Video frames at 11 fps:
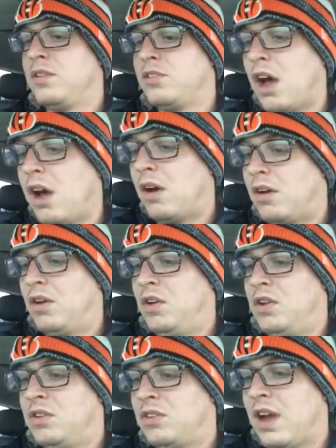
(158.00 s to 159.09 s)
So,
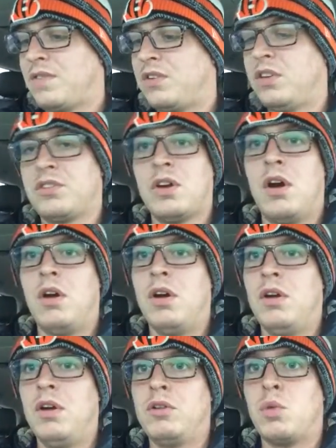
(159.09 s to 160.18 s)
San Francisco,
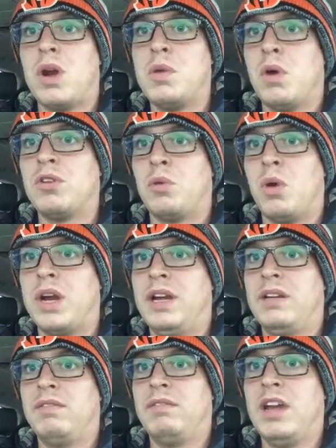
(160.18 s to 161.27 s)
21-20
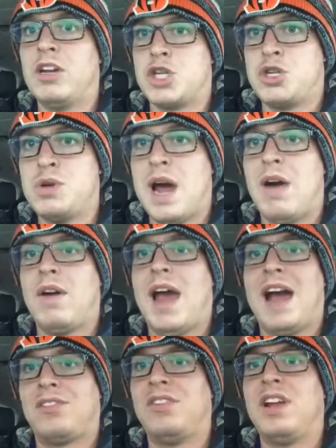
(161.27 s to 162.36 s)
in a shootout
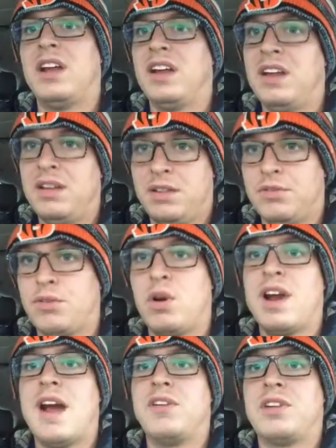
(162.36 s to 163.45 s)
accidentally.
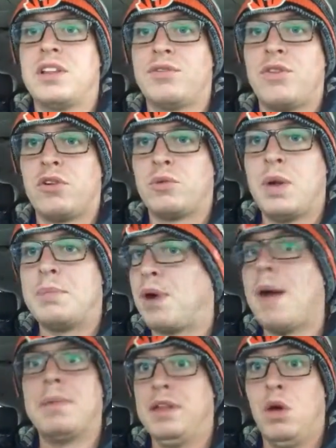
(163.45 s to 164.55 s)
49ers get their first win.
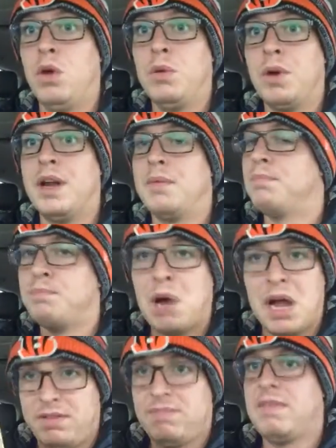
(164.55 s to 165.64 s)
Probably the only win,
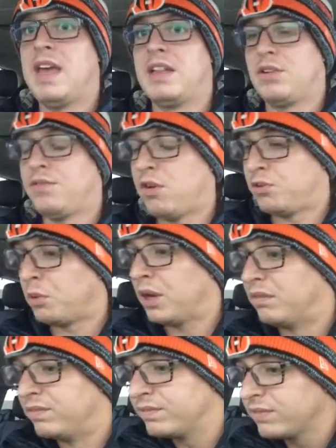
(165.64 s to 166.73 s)
but they get their first
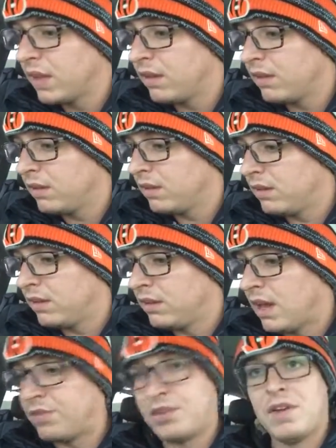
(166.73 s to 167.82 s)
win.
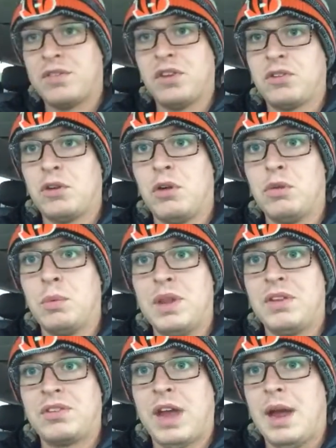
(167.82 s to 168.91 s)
And if San Francisco don't
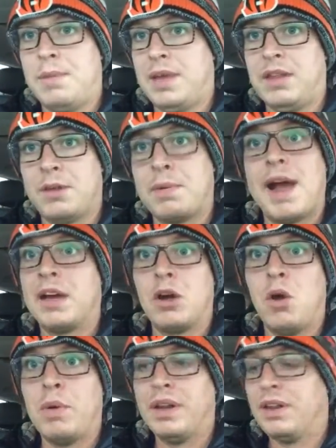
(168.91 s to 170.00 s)
win this game, then they're probably going
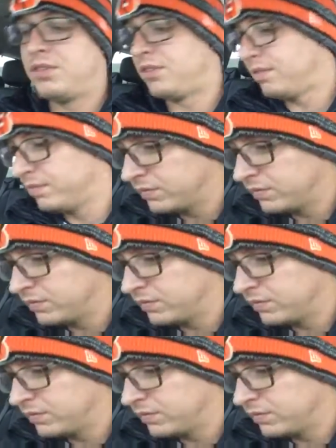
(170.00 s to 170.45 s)
to go winless.